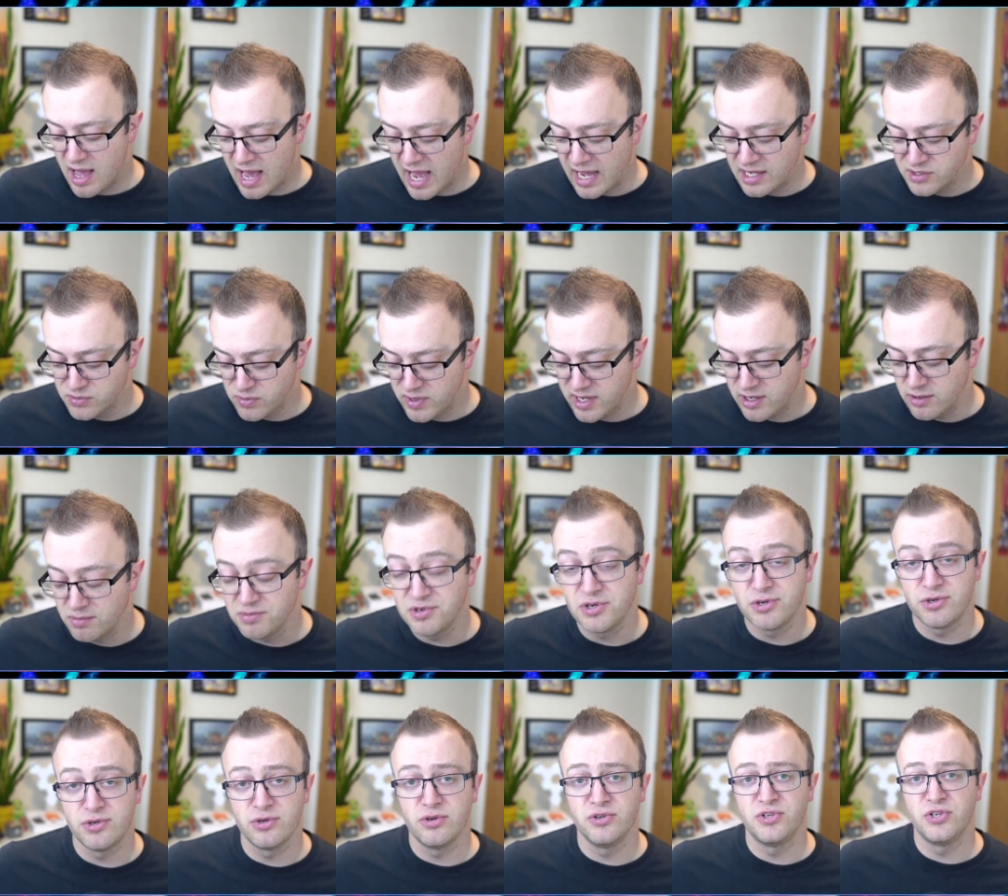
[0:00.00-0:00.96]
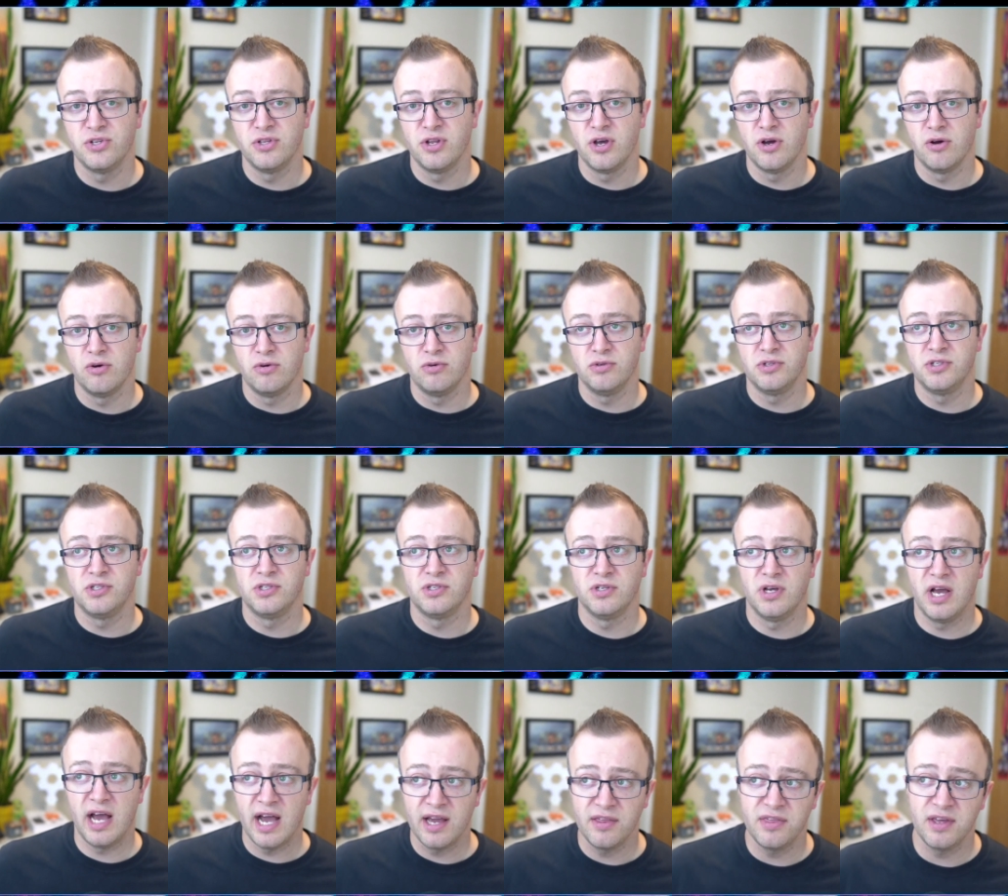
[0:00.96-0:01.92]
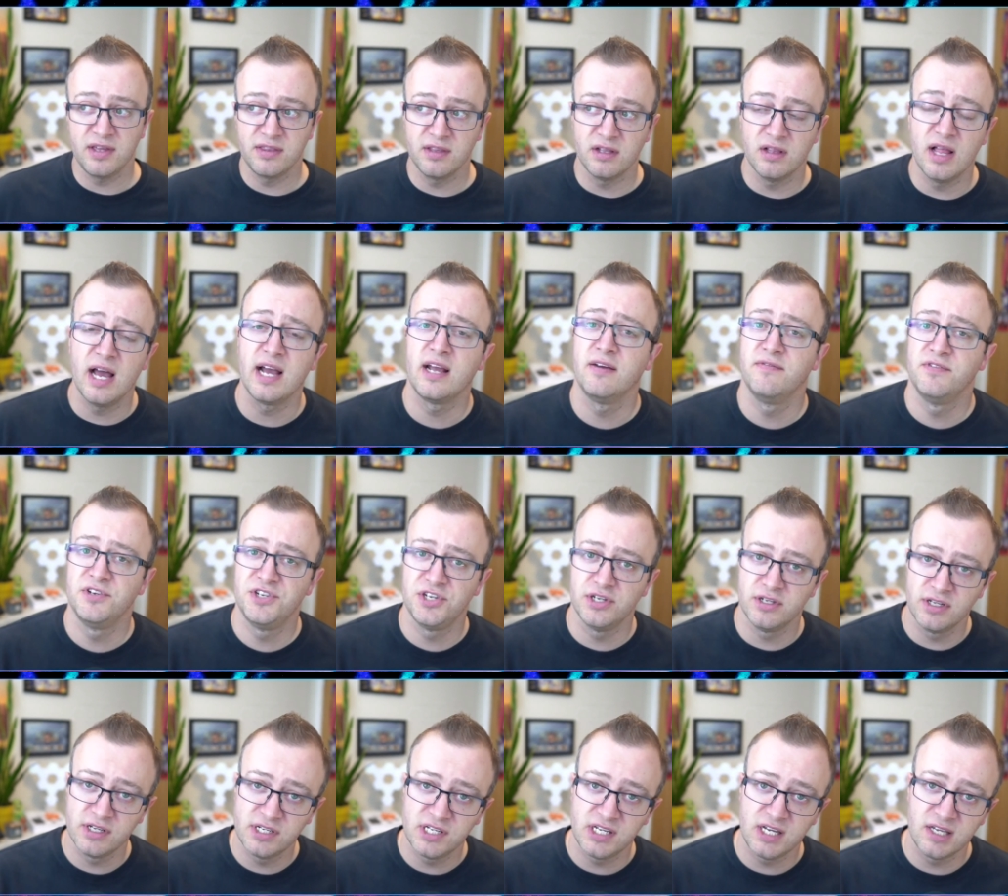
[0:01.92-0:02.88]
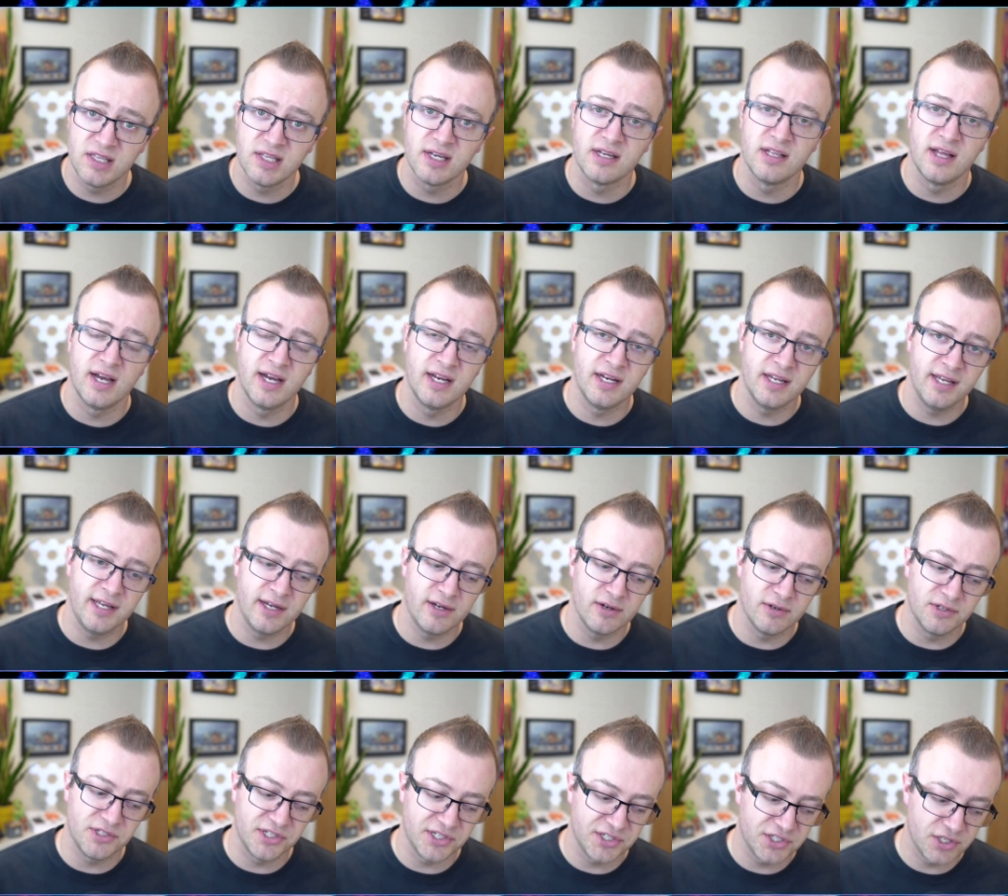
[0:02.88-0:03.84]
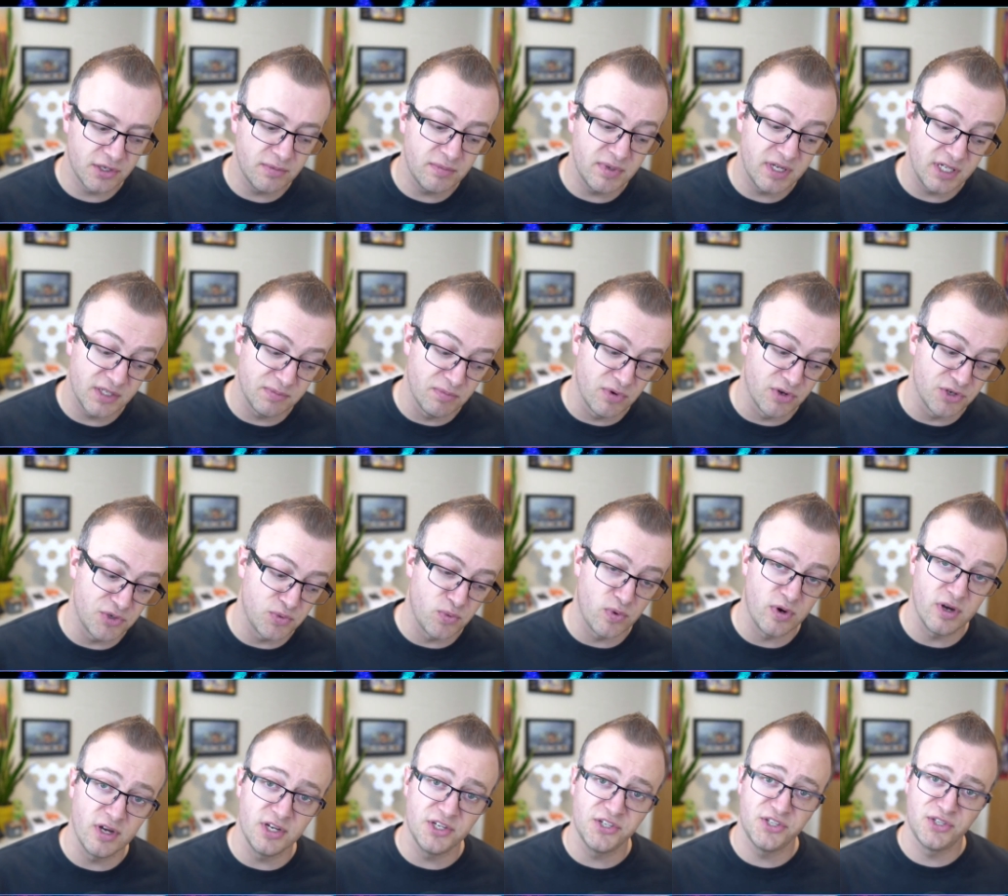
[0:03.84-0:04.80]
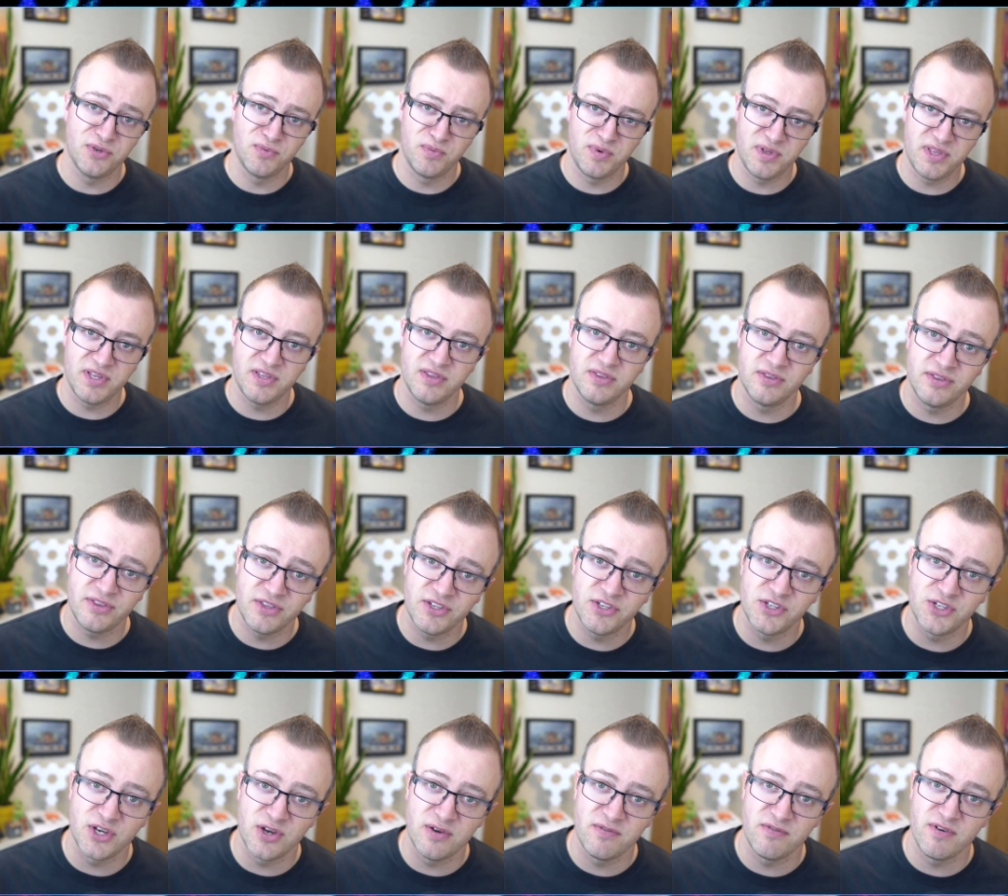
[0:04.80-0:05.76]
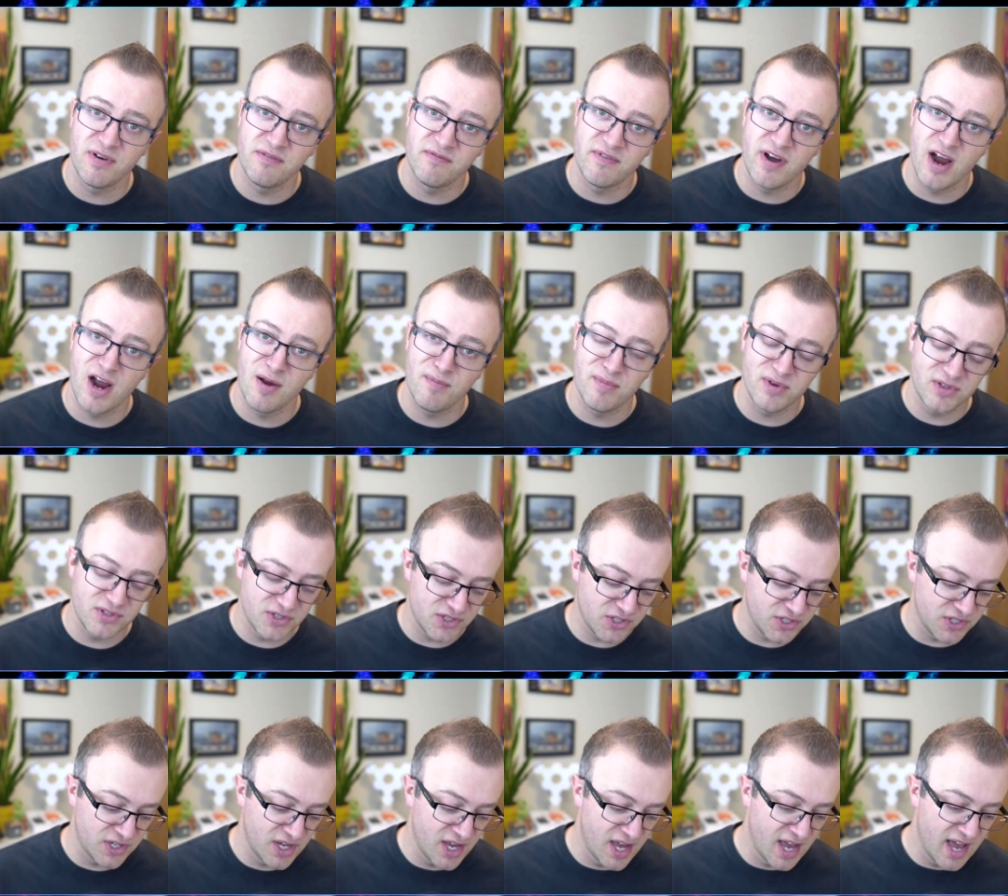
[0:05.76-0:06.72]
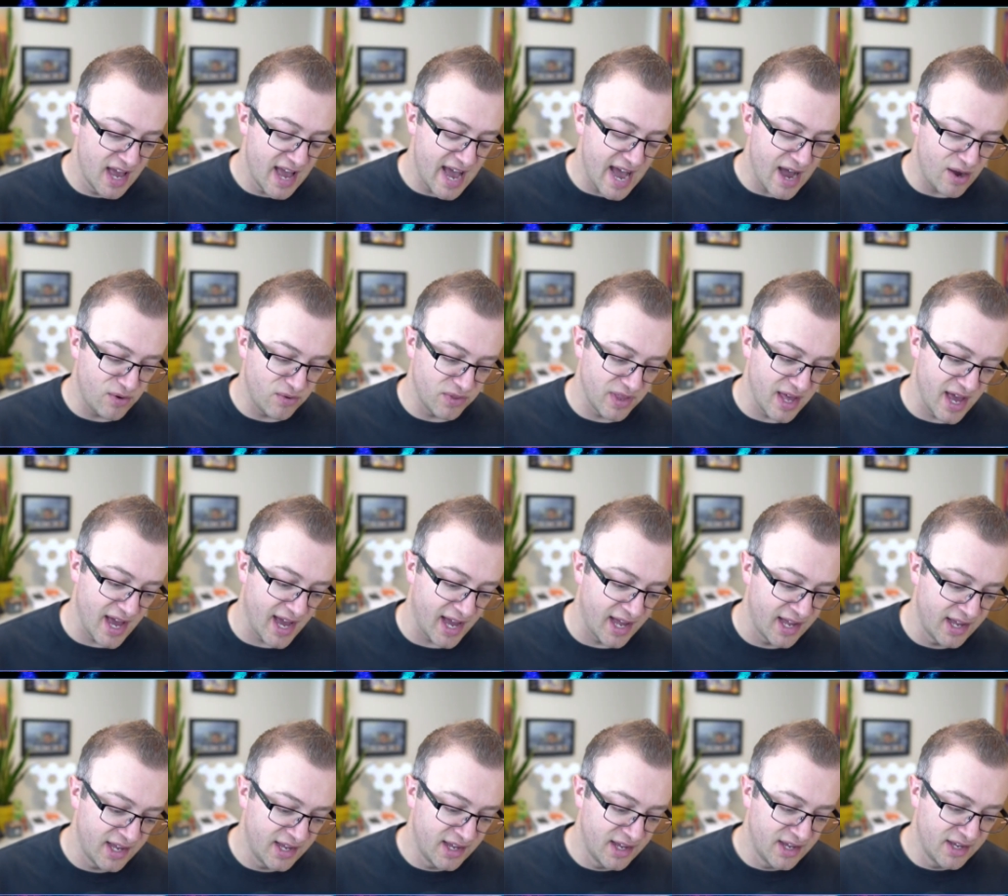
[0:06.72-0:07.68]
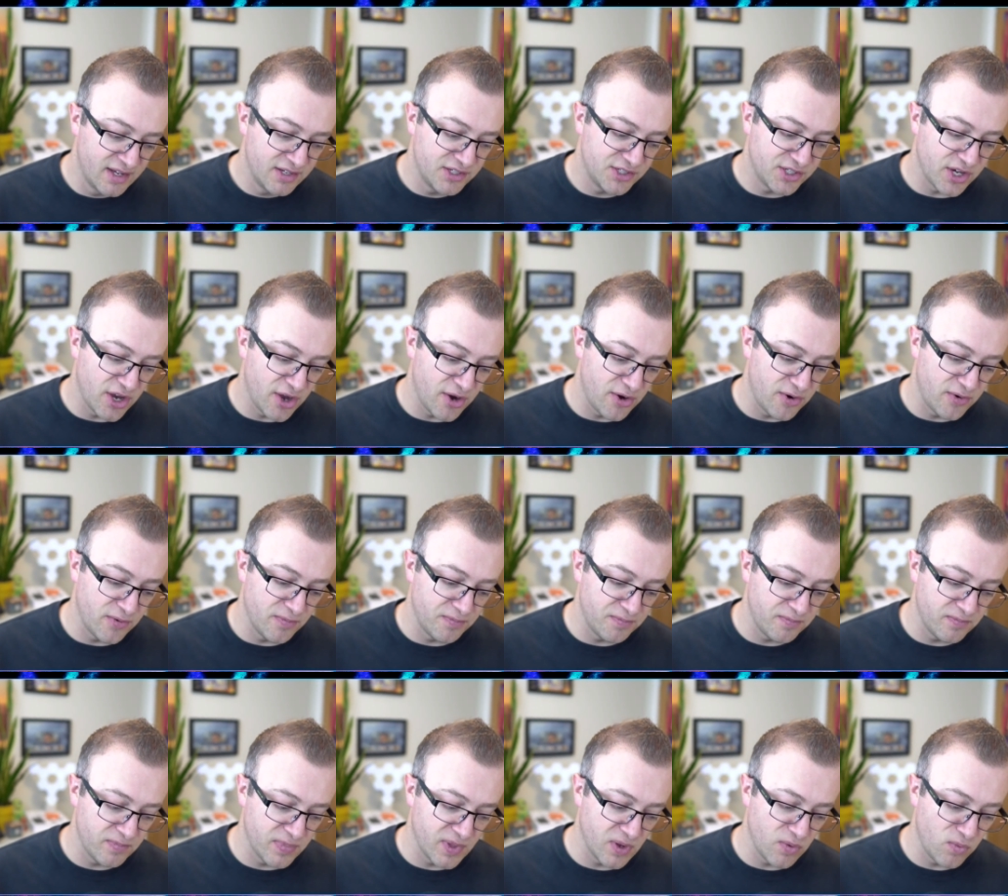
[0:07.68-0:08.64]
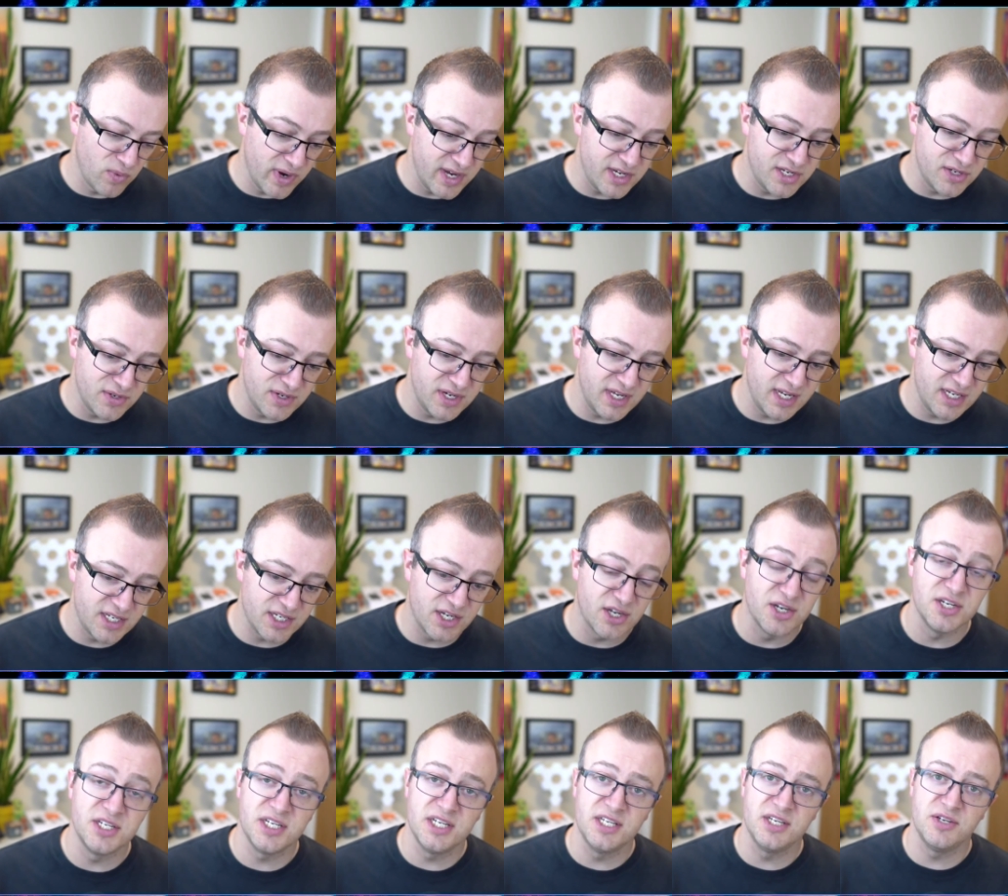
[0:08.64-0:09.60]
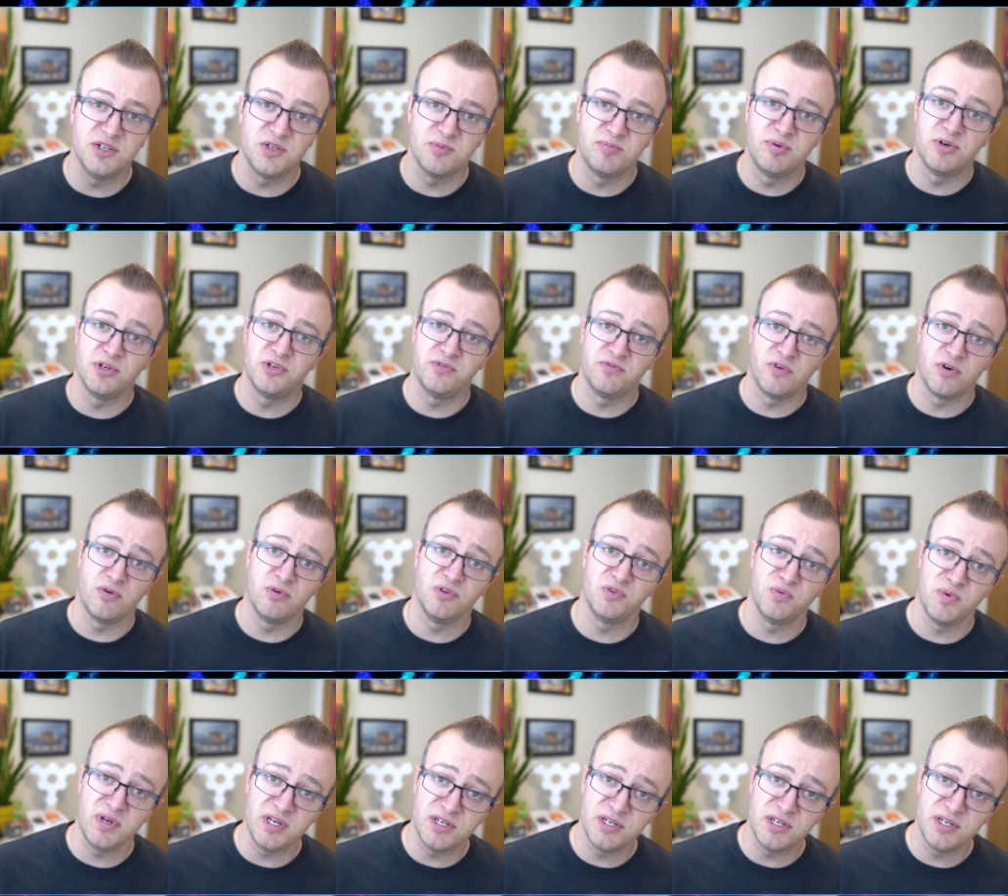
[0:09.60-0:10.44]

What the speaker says: As we come to shorten those, I think the lack of agility in the client ecosystem is much worse than within the server environments out there. So we do need to continue to push forwards.